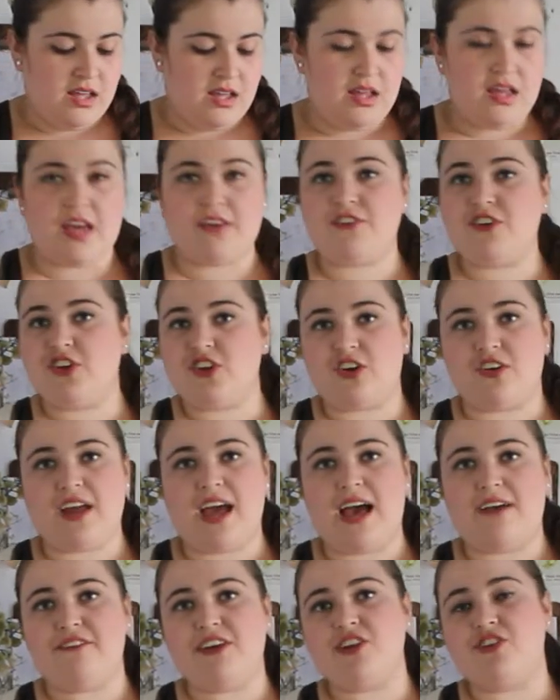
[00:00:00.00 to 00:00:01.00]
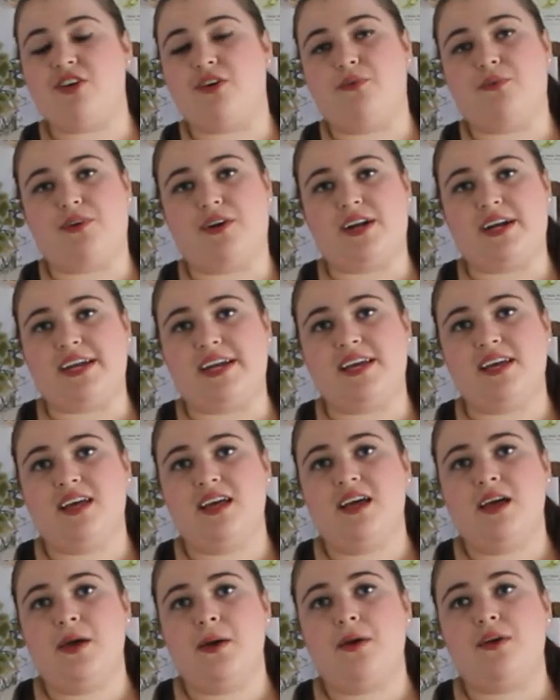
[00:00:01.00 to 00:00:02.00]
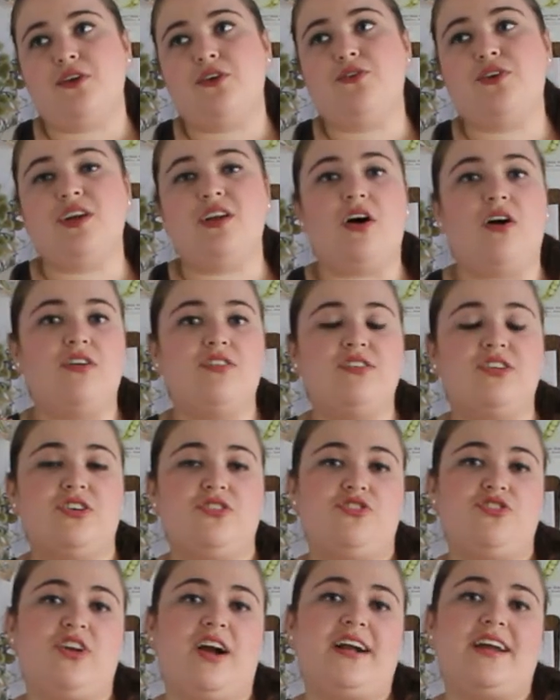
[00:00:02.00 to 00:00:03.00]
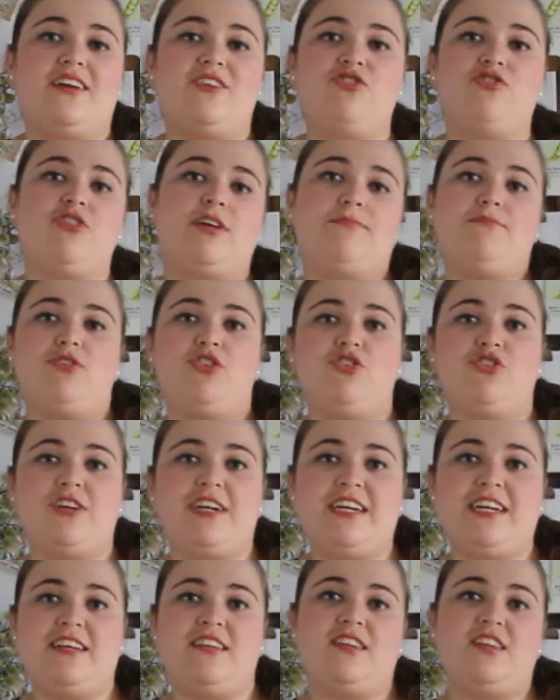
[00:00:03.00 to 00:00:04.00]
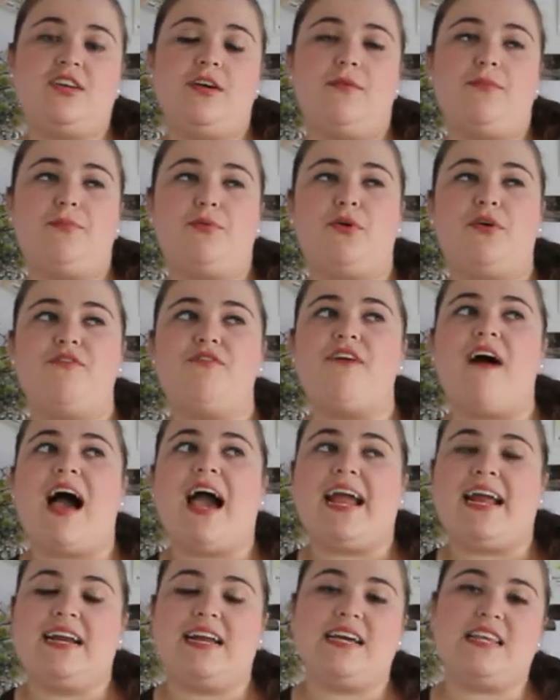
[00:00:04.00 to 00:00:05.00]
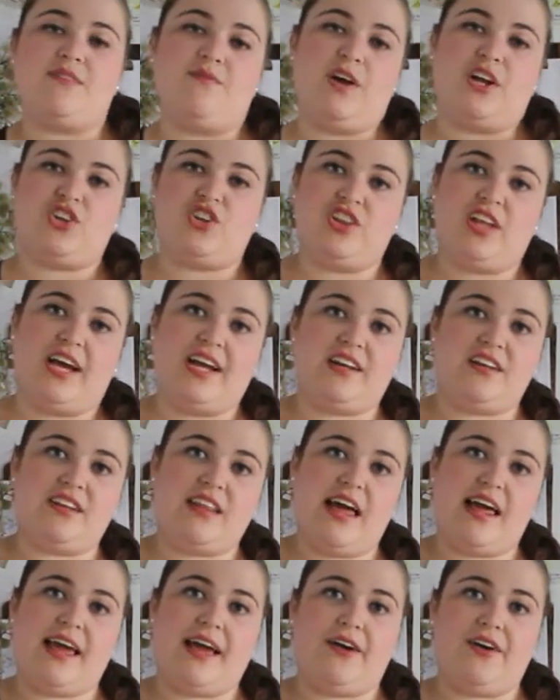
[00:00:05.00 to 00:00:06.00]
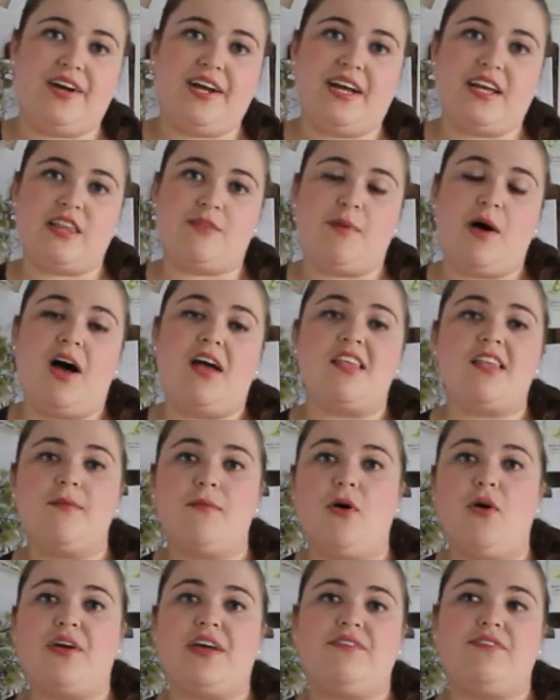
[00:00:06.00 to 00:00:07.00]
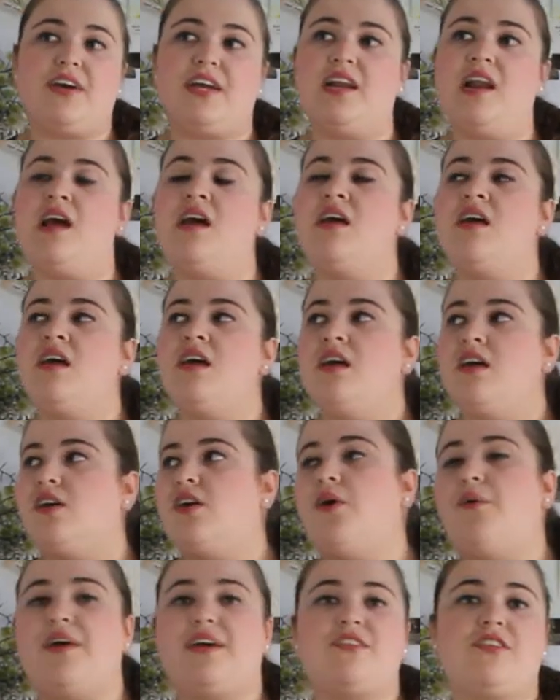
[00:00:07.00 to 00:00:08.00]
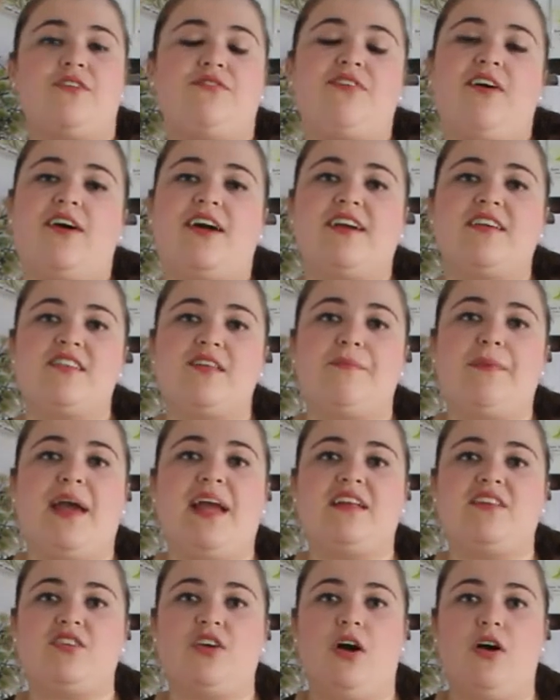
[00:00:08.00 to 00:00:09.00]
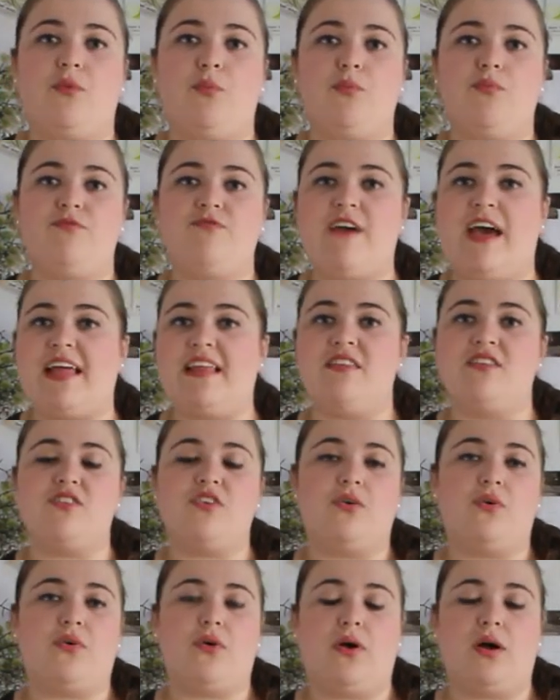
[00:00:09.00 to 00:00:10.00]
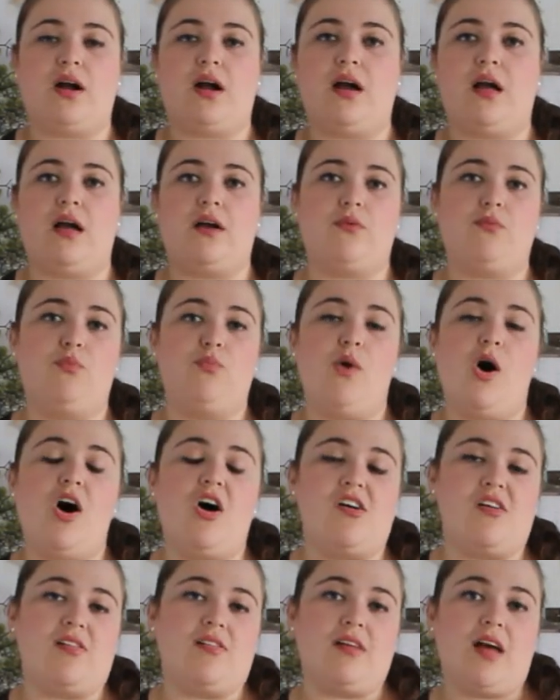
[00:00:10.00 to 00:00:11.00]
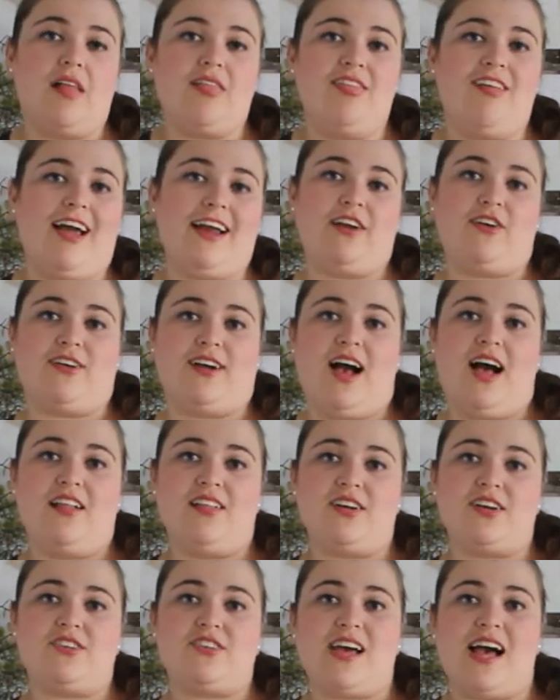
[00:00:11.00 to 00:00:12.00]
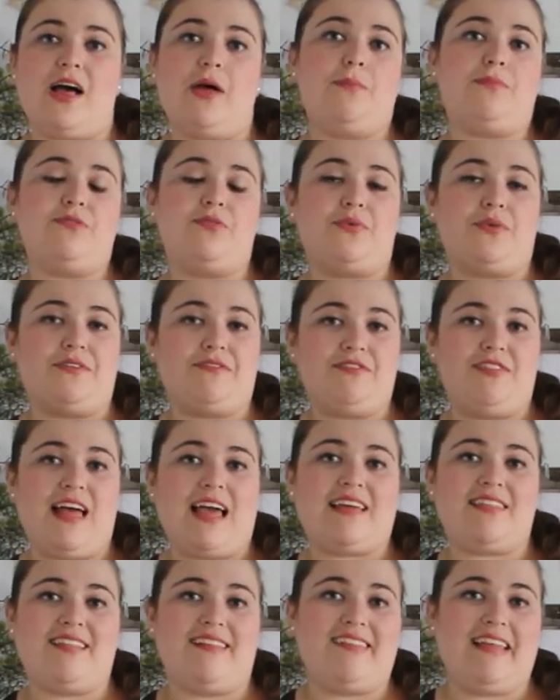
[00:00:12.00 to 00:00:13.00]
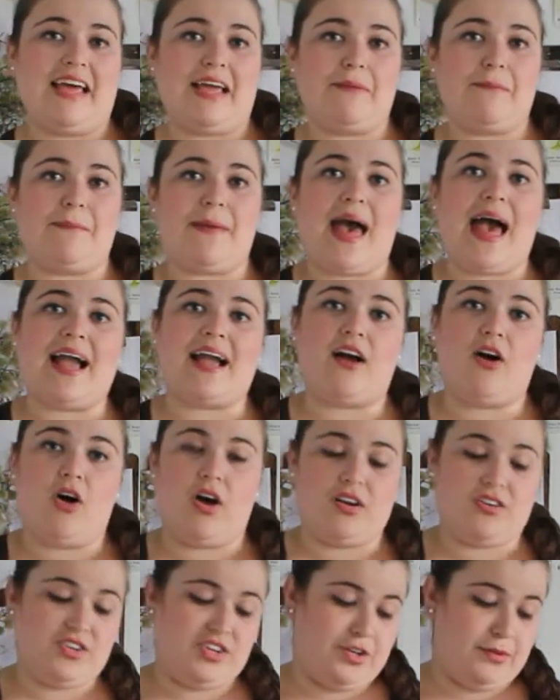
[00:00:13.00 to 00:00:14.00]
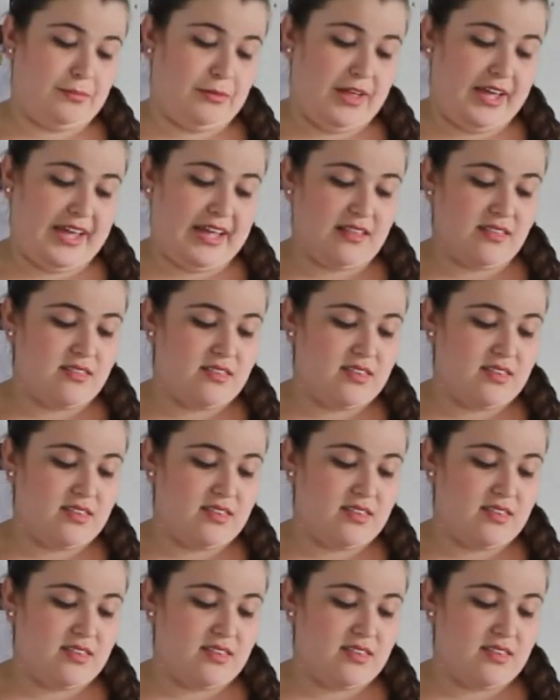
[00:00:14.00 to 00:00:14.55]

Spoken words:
If you don't have it, don't worry. You can also try to trim trees to provide as much light to that area as possible, even going so far as to paint a fence or a wall a lighter color to help to reflect the light back onto your plants.